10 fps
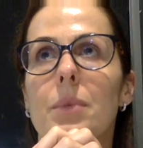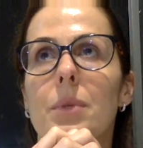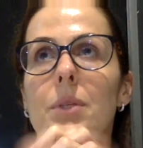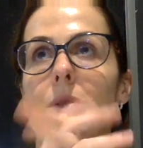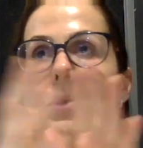
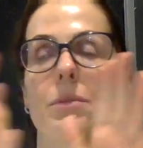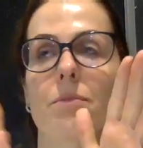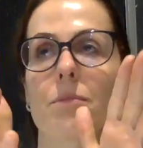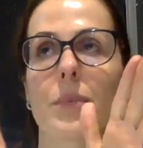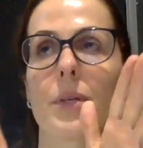it's
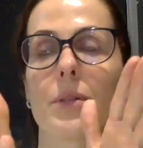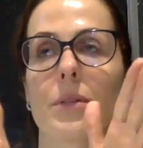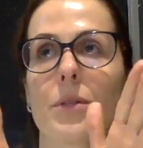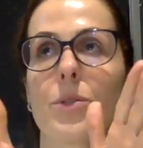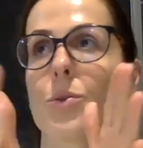
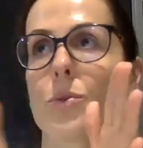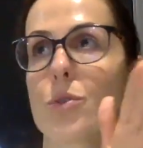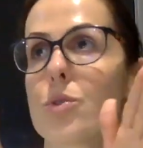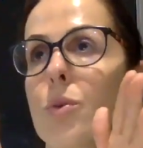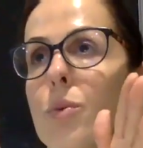due
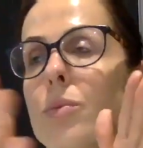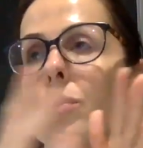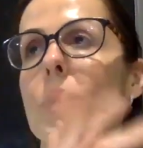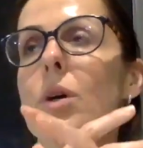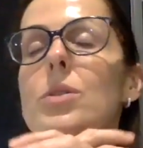soon.
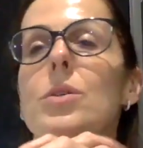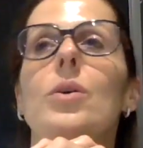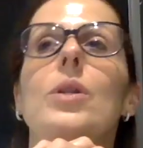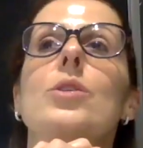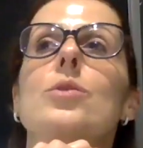So
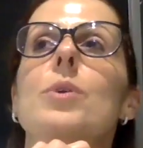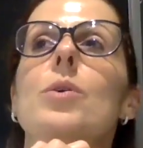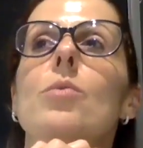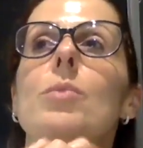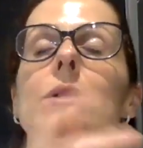it needs to be
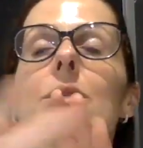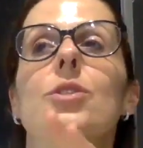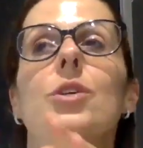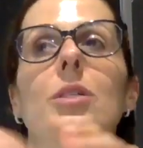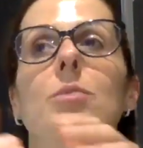completed
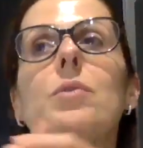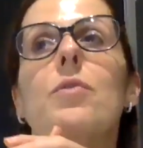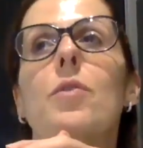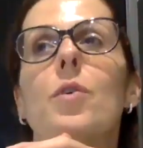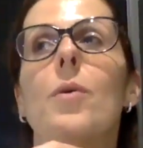just
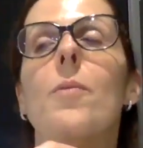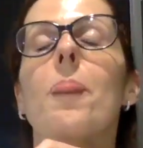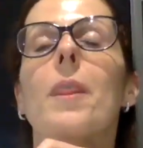before